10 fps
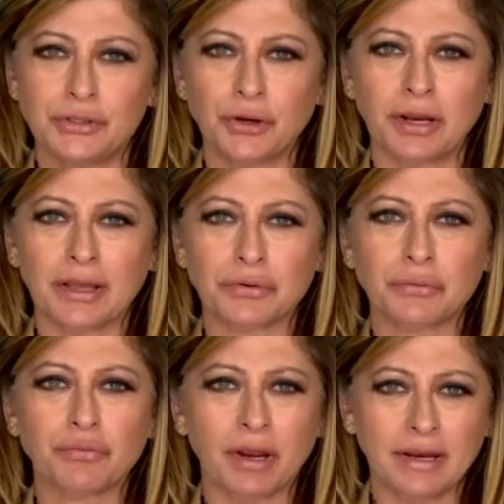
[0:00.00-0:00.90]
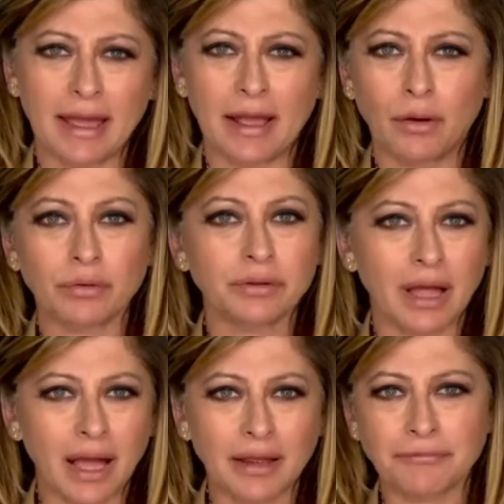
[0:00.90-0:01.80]
Joining us right now,
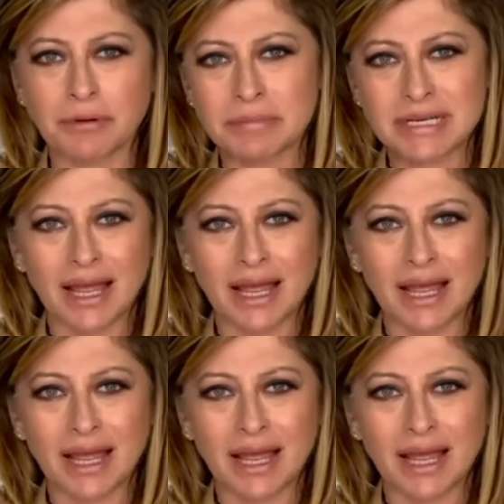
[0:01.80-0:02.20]
live from